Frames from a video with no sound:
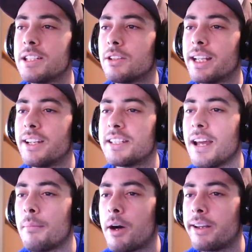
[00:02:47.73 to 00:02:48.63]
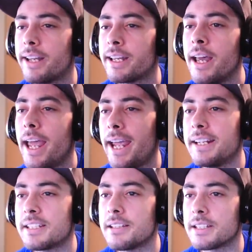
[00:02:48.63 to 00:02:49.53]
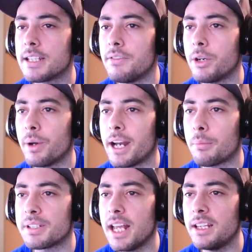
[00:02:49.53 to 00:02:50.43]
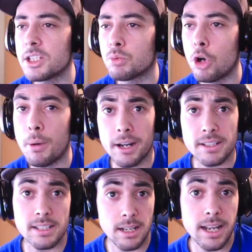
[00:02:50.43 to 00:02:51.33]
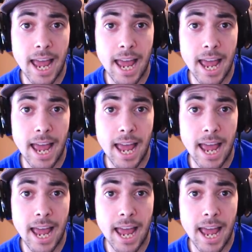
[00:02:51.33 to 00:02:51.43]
So like, let's say I'm on like 8 sensitivity right now. Pretend this robot is an